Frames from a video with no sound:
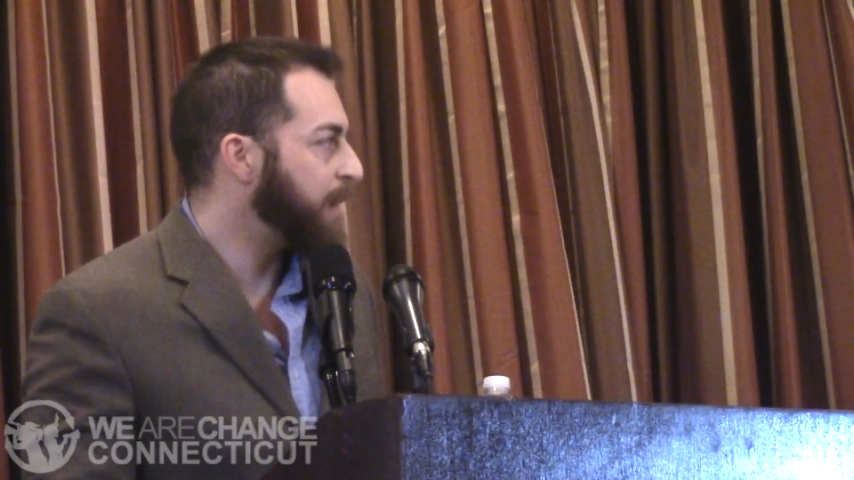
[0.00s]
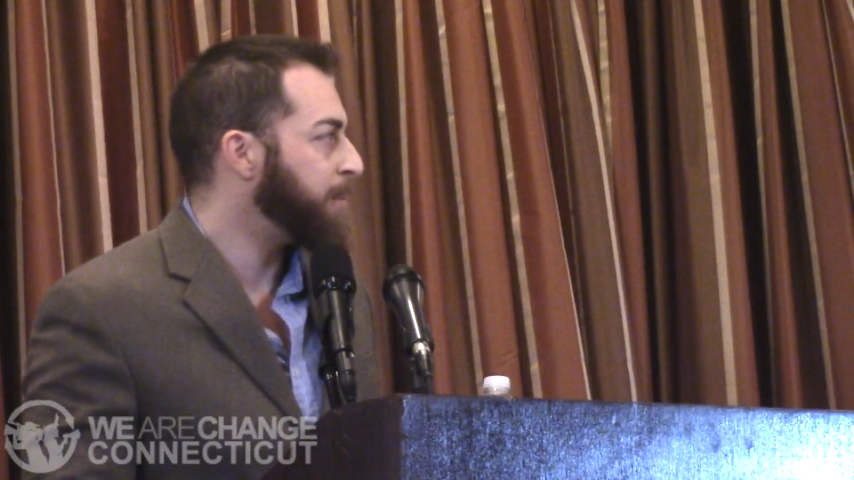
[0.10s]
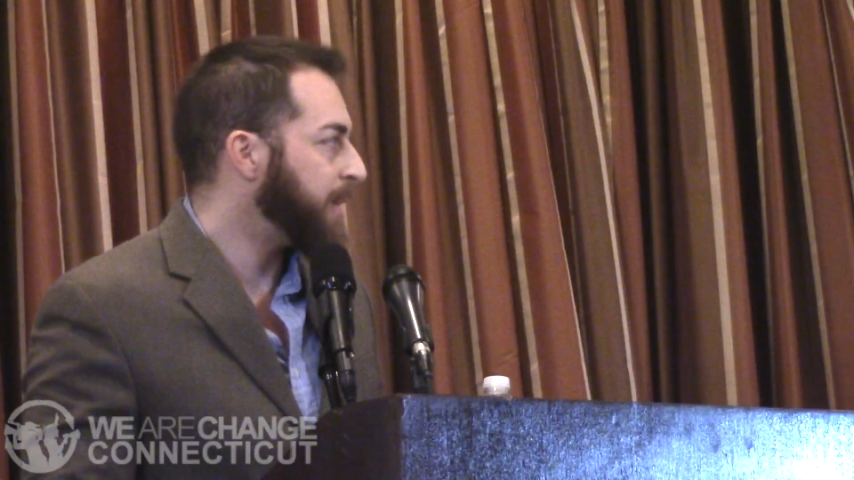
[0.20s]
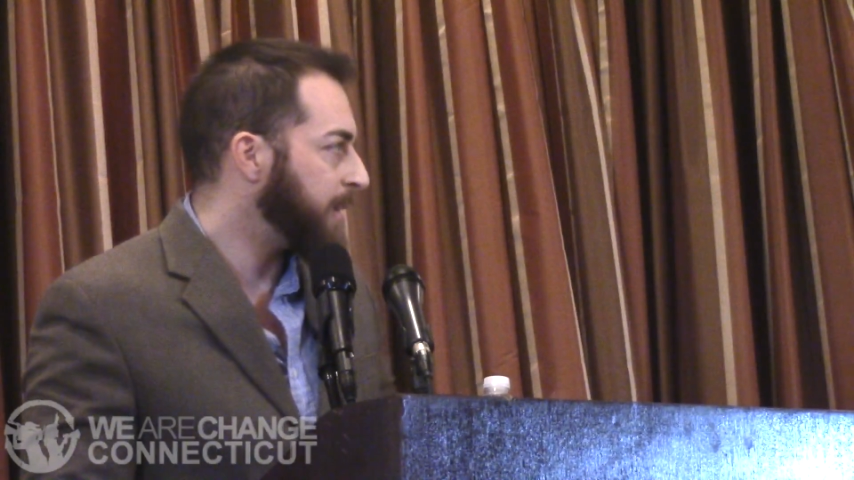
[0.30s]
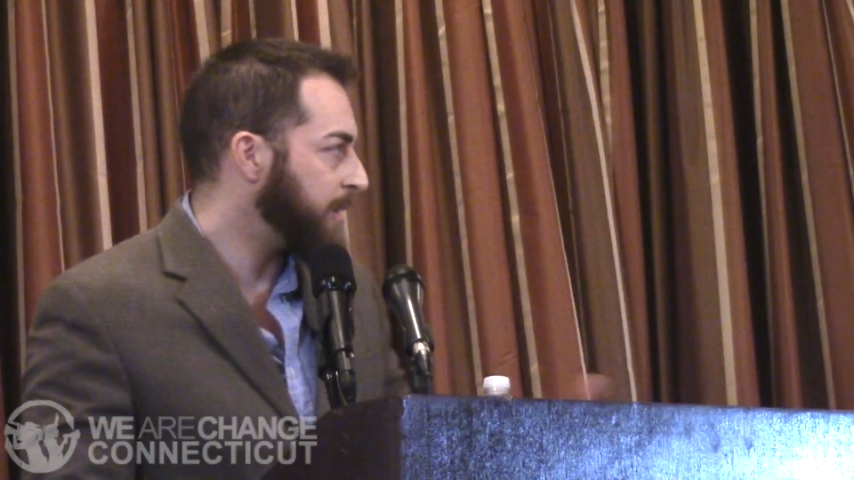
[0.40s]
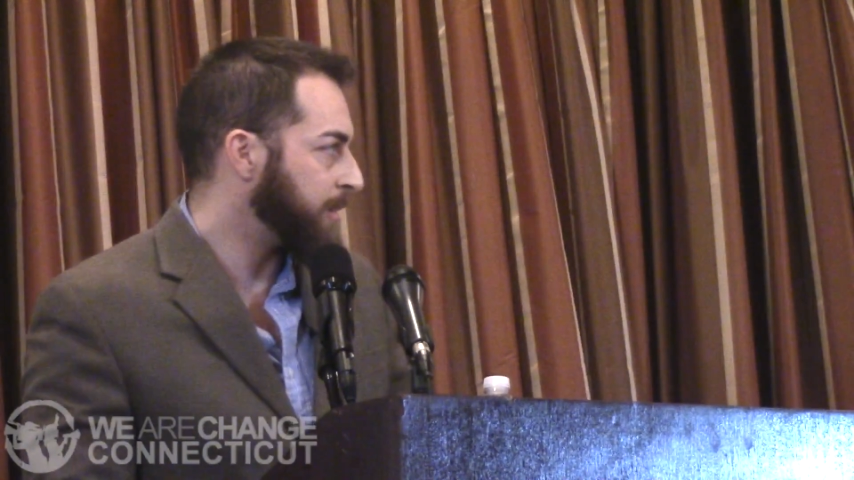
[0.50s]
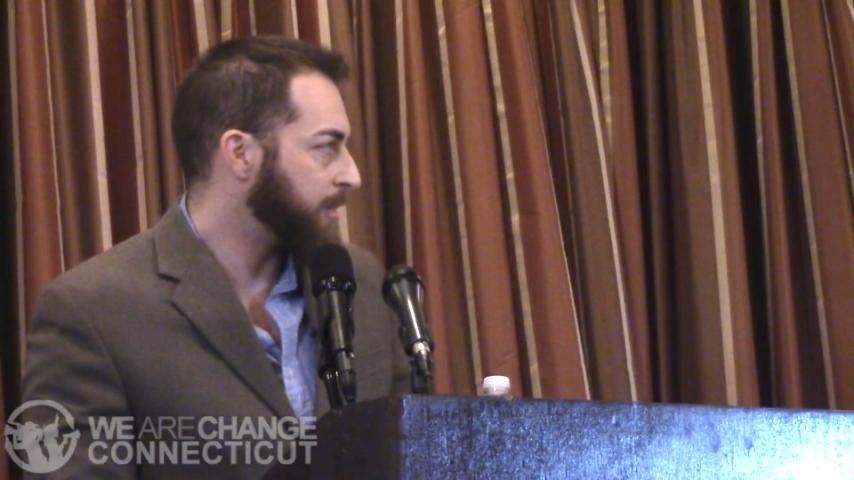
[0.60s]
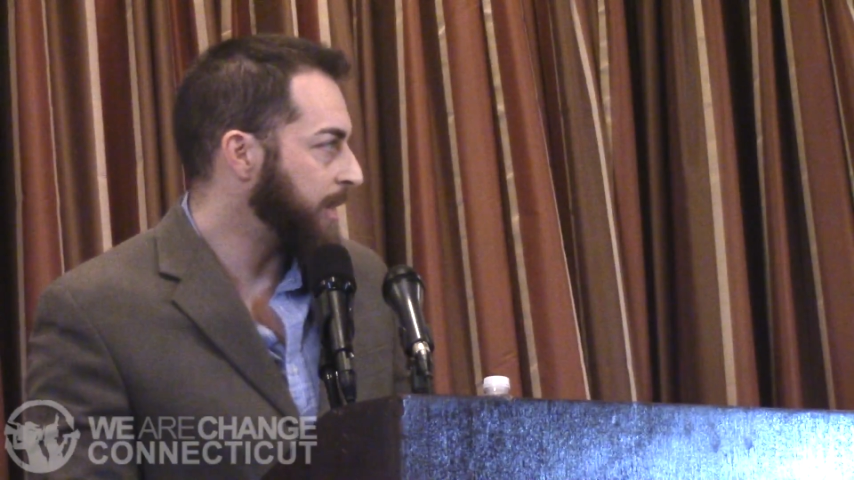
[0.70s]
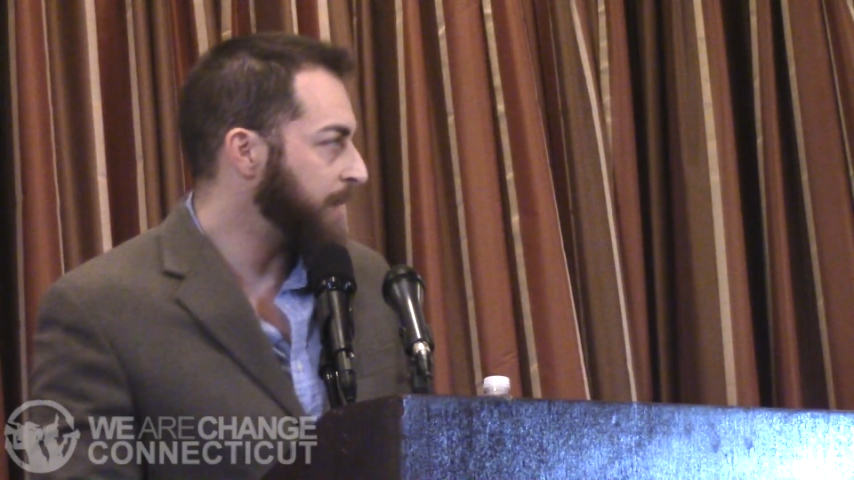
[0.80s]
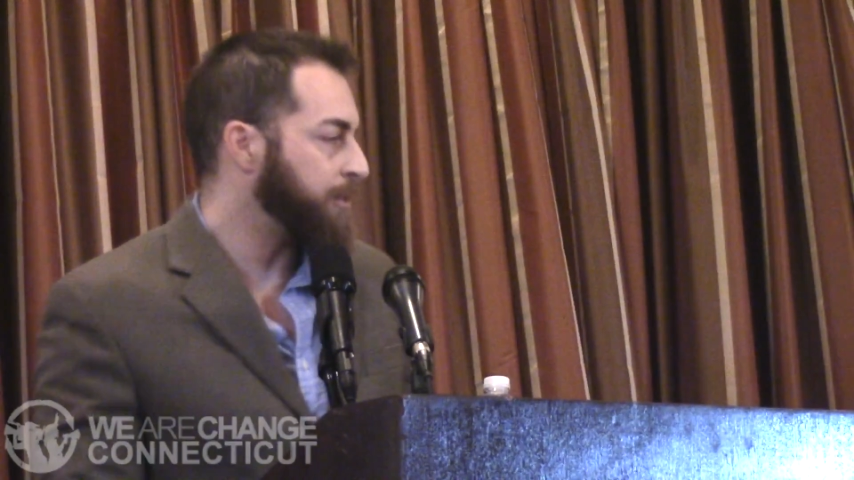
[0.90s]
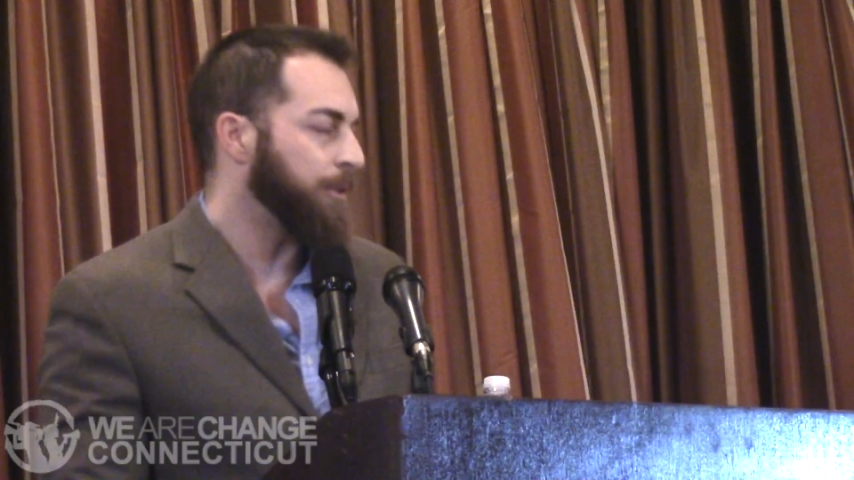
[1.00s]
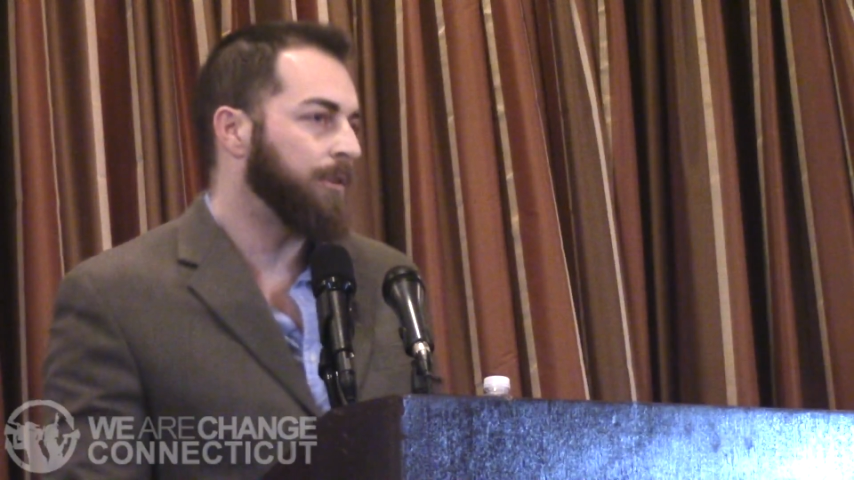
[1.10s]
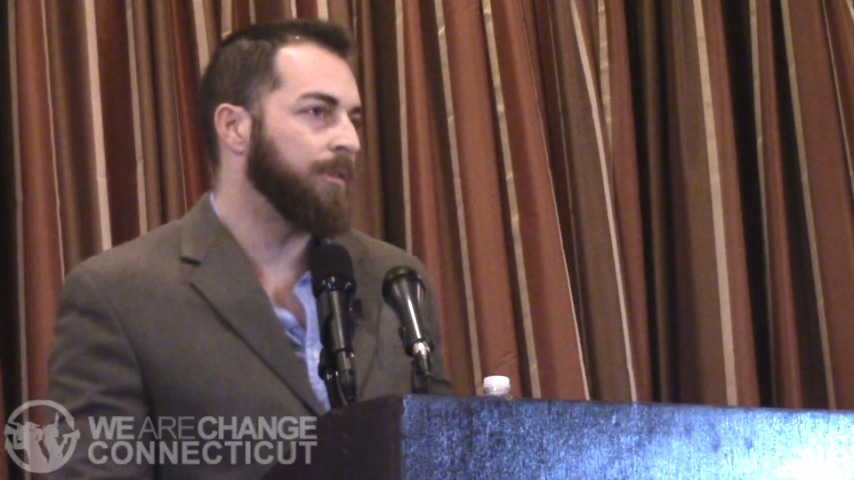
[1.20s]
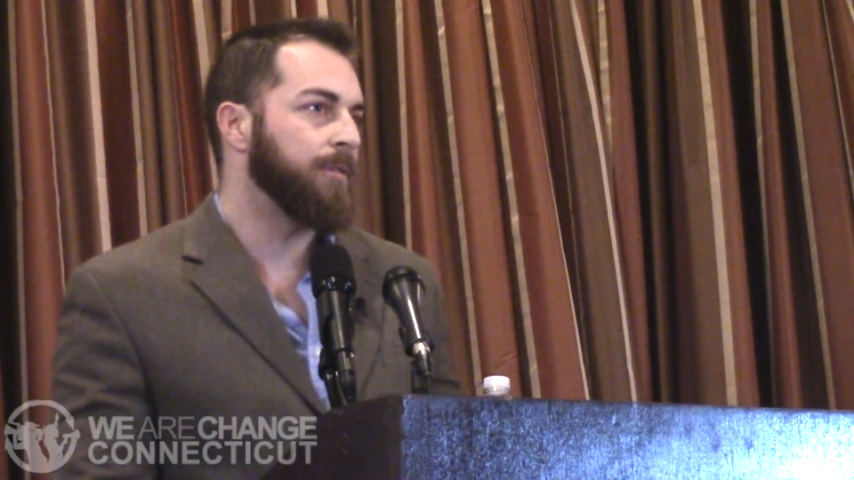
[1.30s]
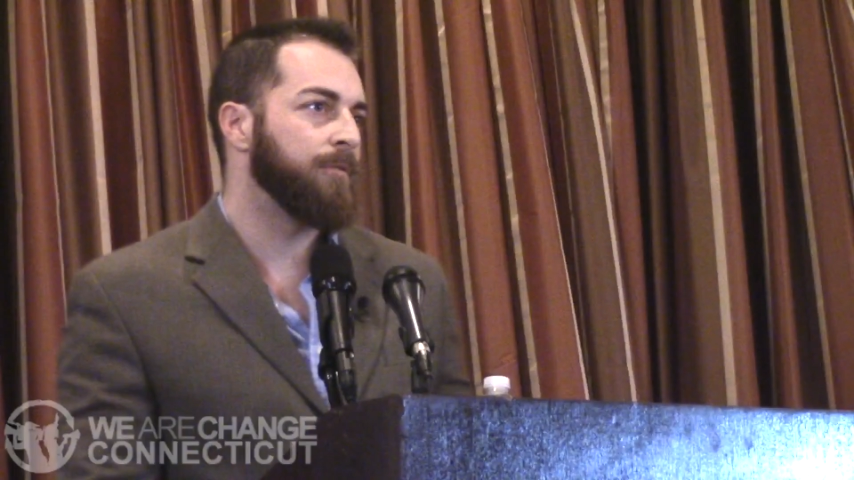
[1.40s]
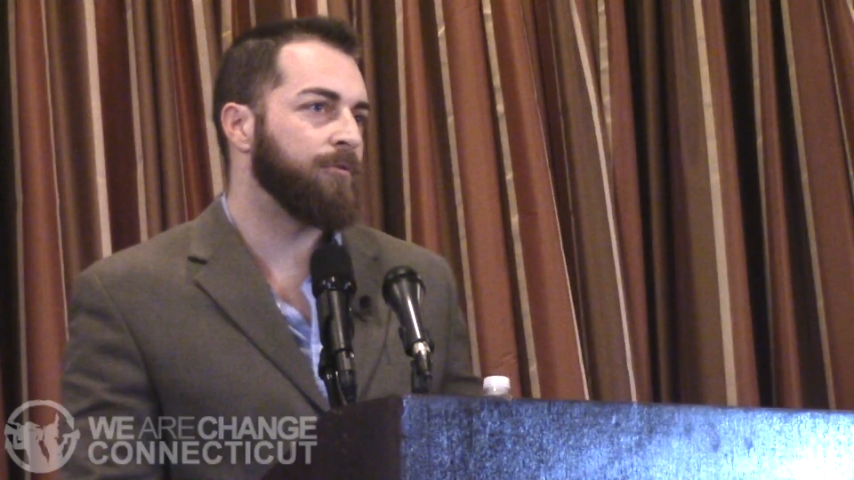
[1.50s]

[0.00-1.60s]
enemy that is essential